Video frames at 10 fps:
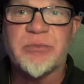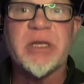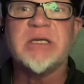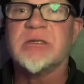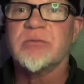
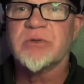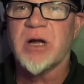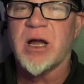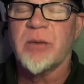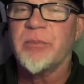Please
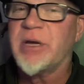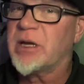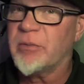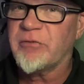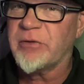subscribe,
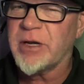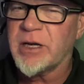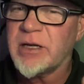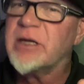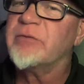become a
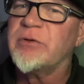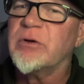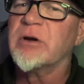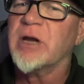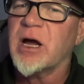friend if
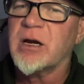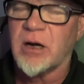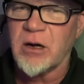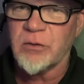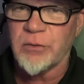you're not
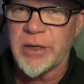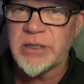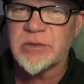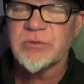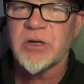already
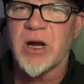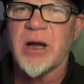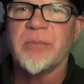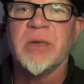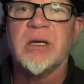subscribed.